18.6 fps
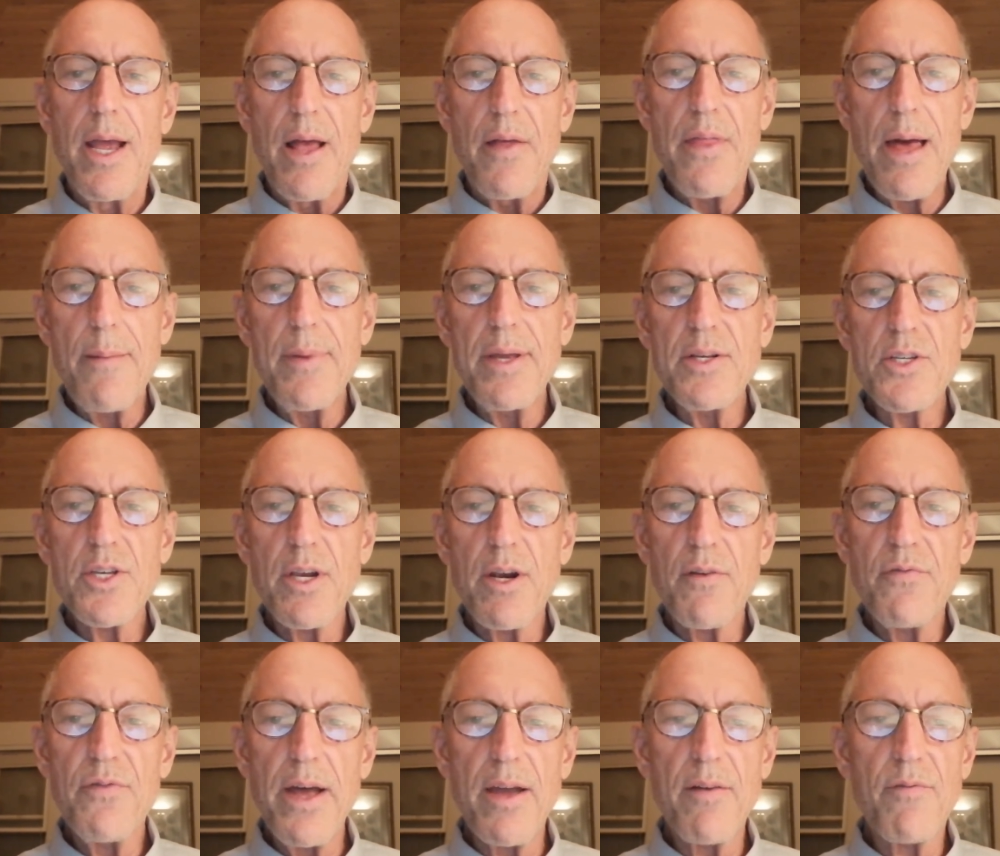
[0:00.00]
That means, in
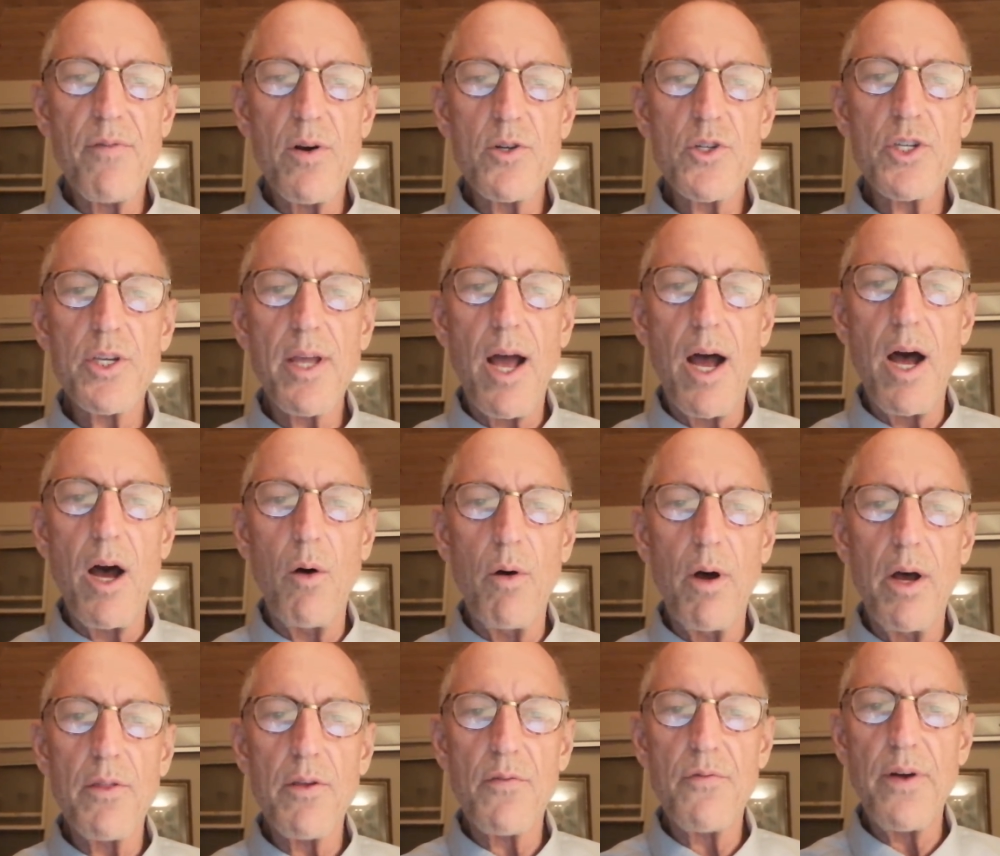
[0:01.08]
effect, virtually all
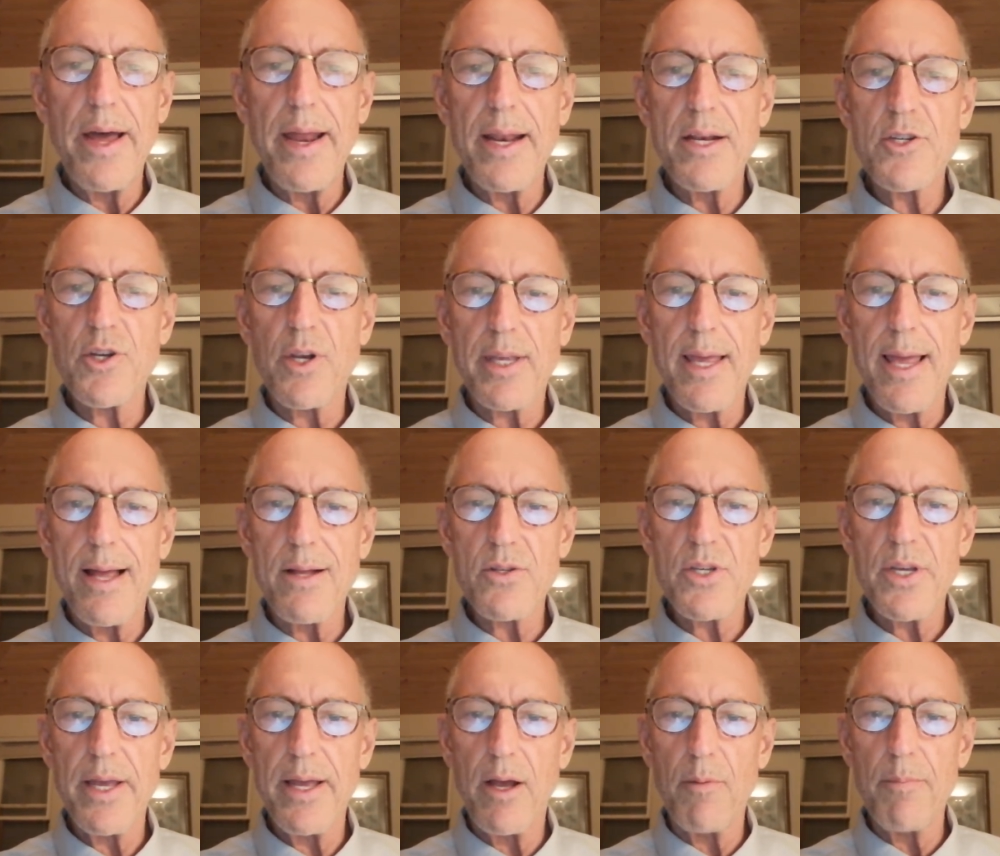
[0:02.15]
other financial
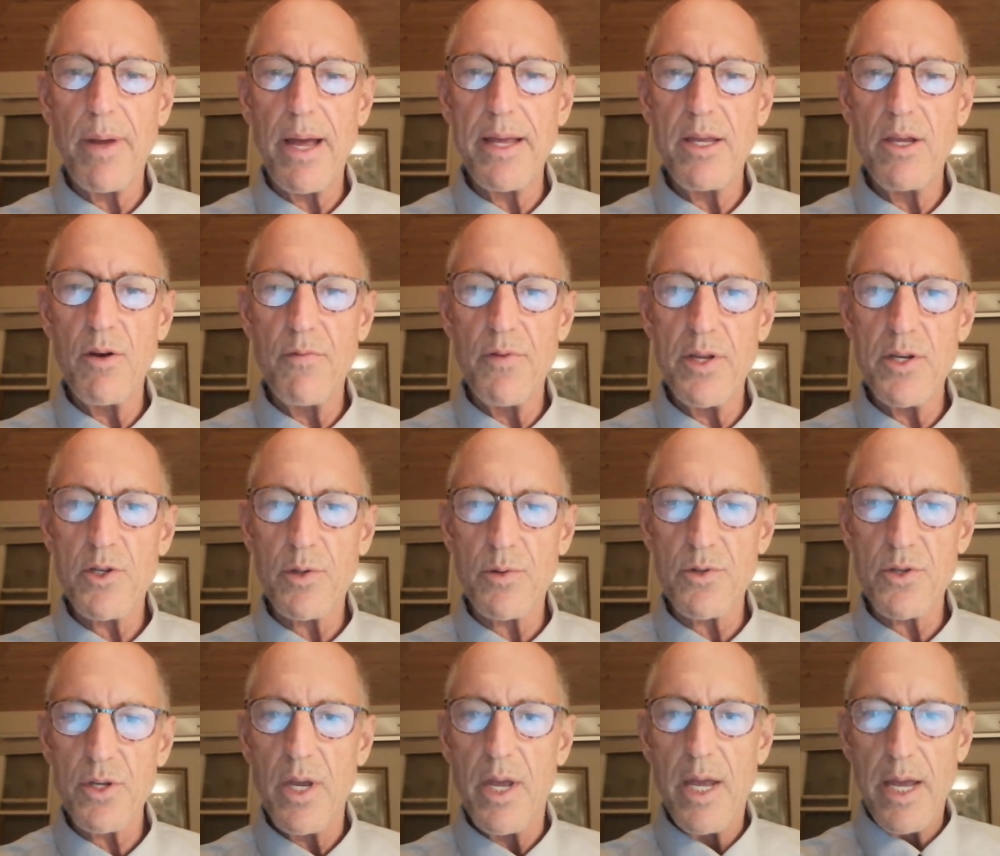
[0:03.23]
accounts held by
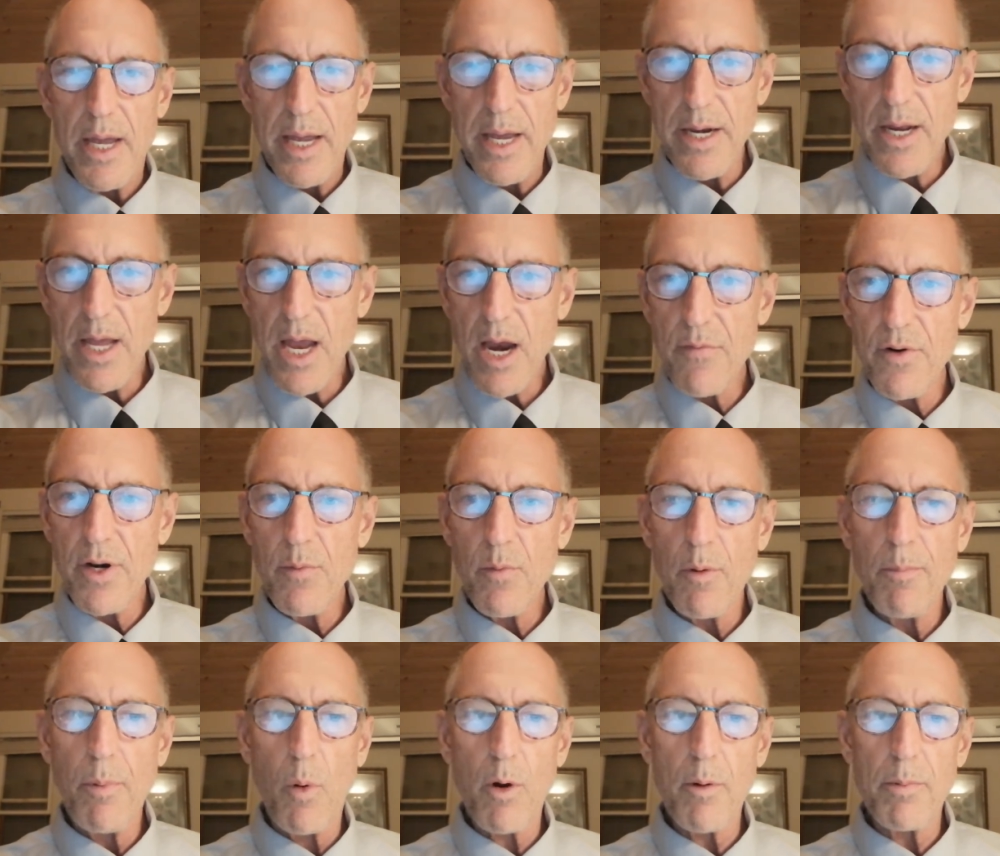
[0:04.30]
individuals in every
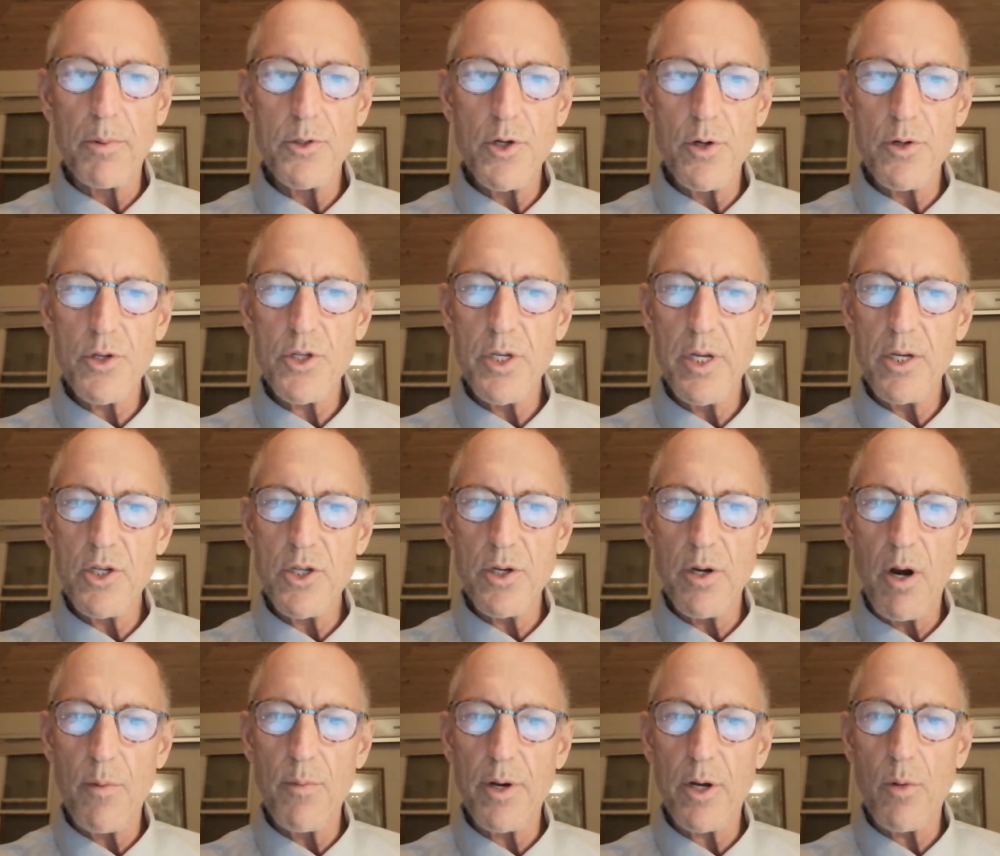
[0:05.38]
reportable jurisdiction
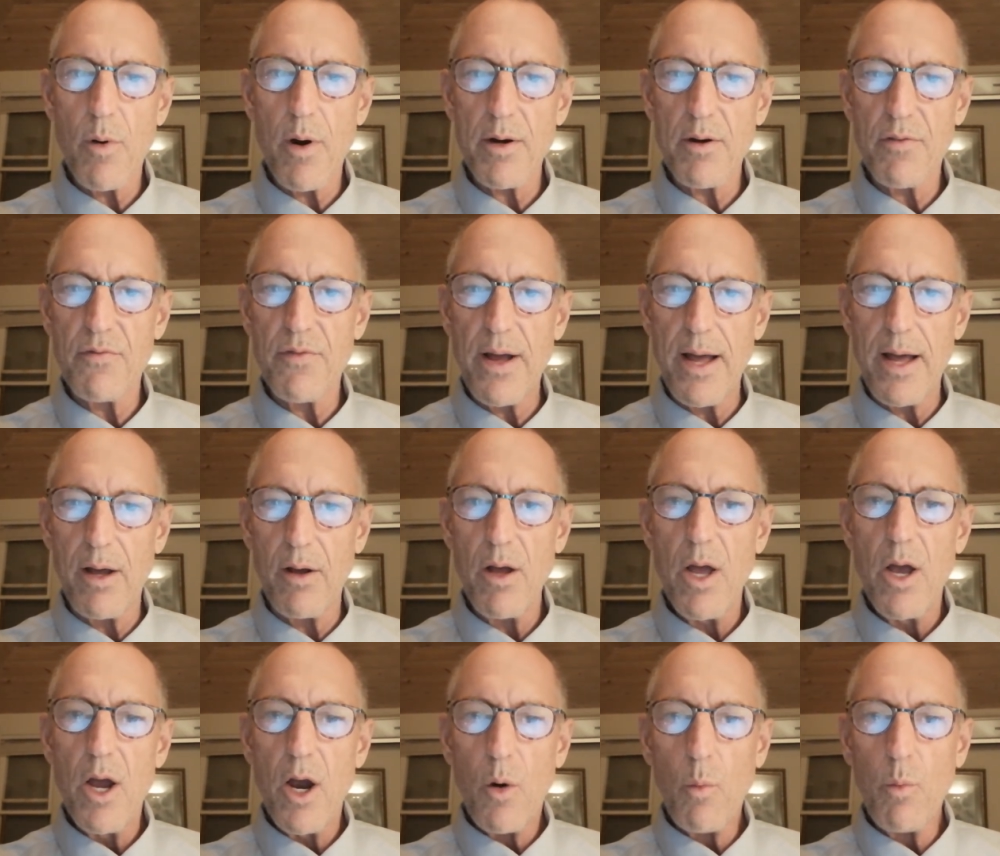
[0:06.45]
are required to file
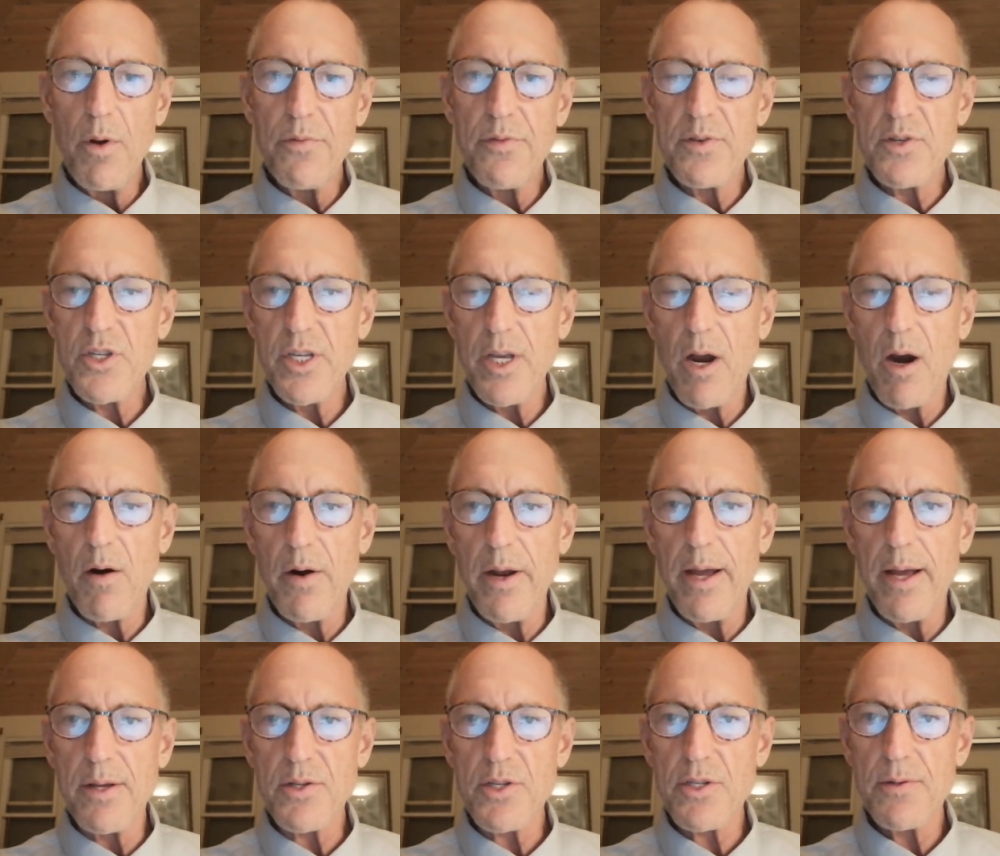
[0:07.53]
with the
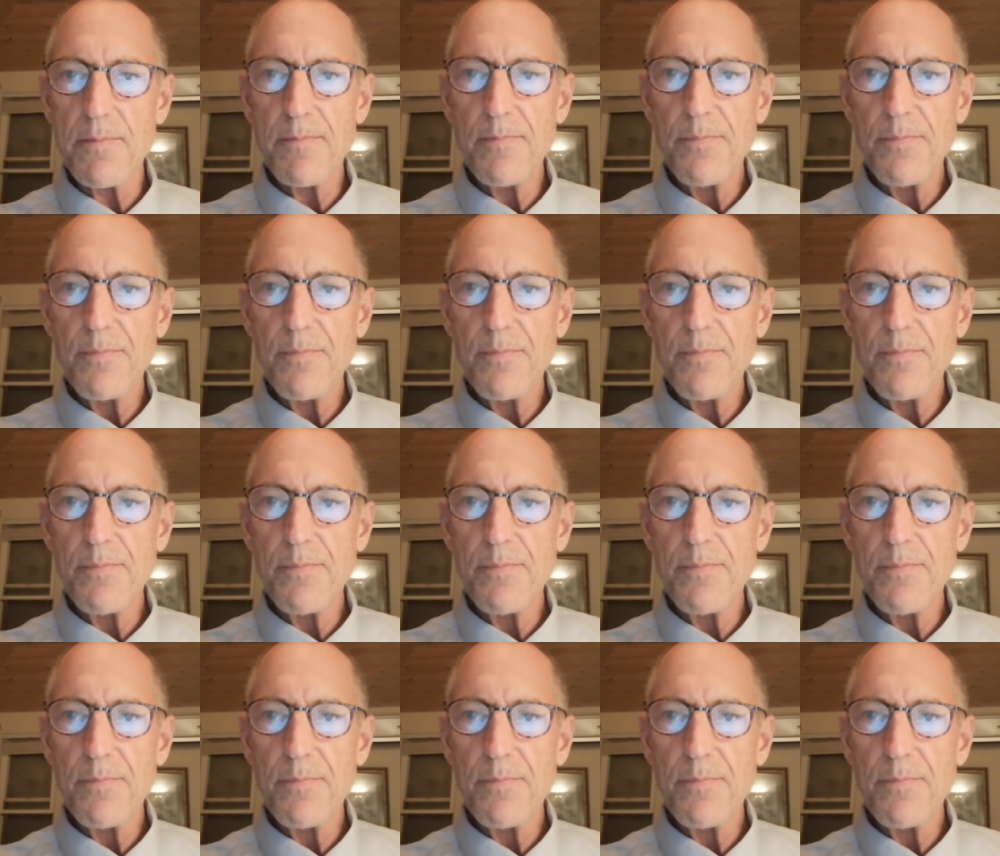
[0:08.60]
CRS.